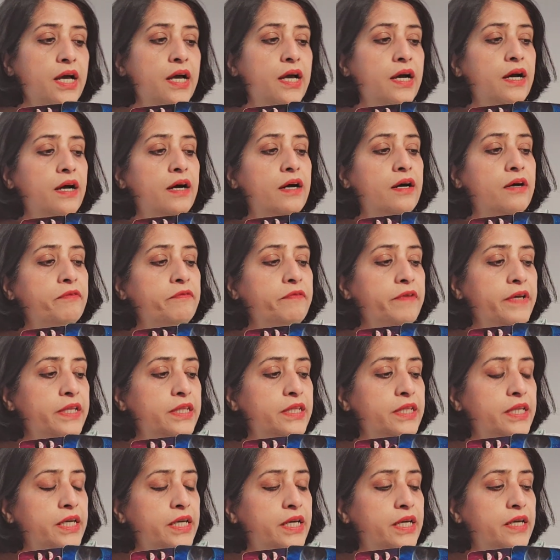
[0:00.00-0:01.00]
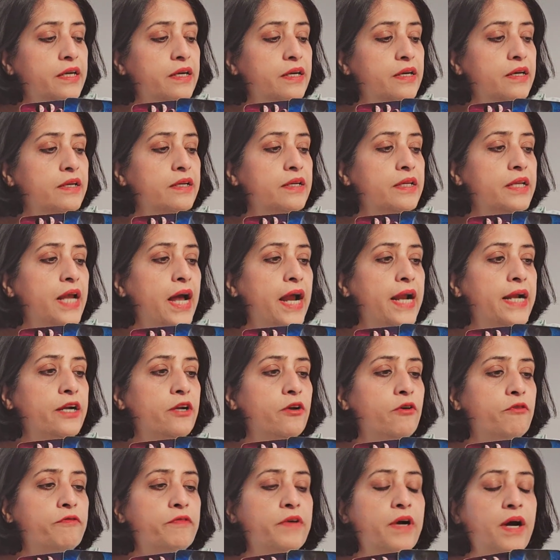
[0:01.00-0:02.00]
With the Knight
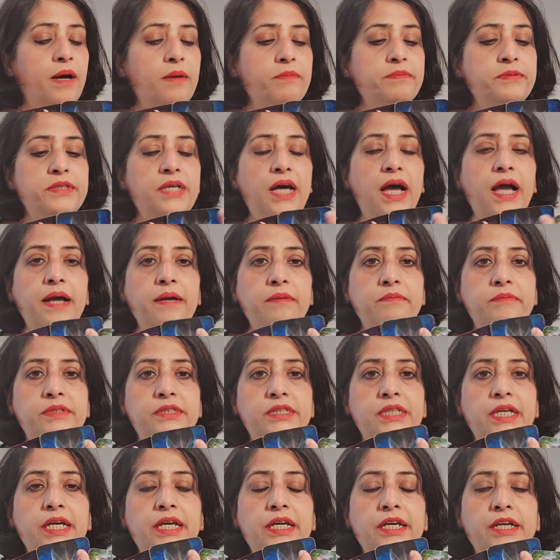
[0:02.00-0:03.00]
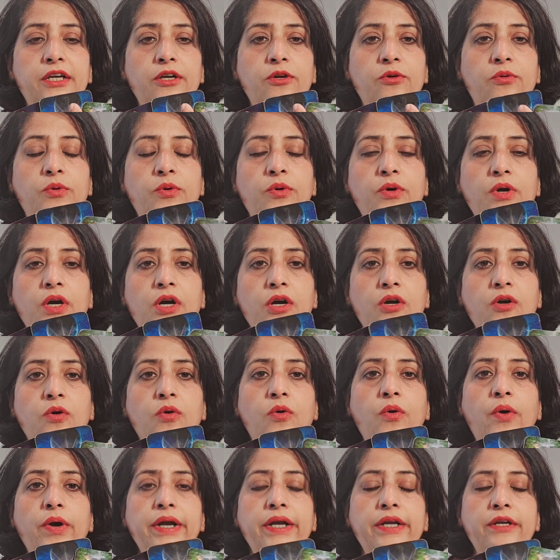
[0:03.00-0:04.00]
of Cups, I am seeing you
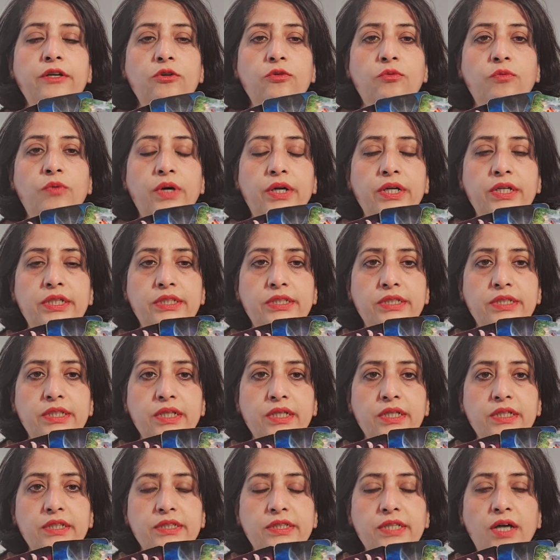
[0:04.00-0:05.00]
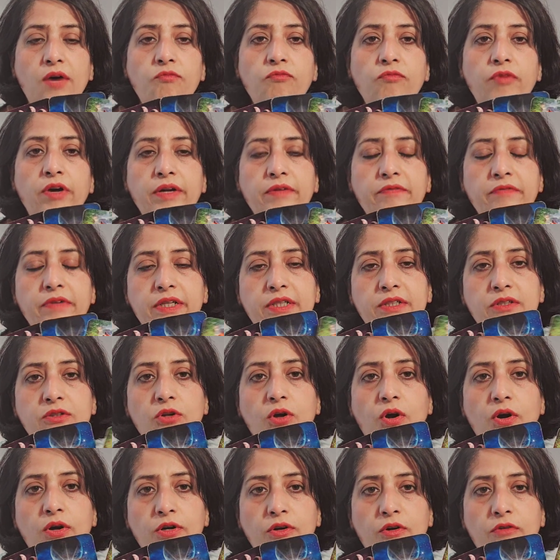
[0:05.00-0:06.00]
going towards someone with
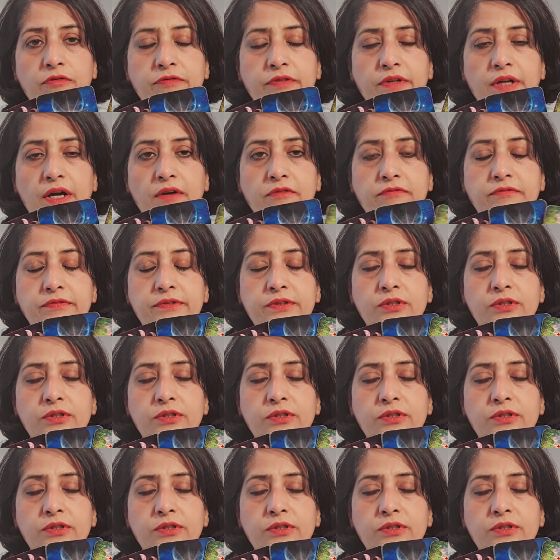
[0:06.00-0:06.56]
lot of love.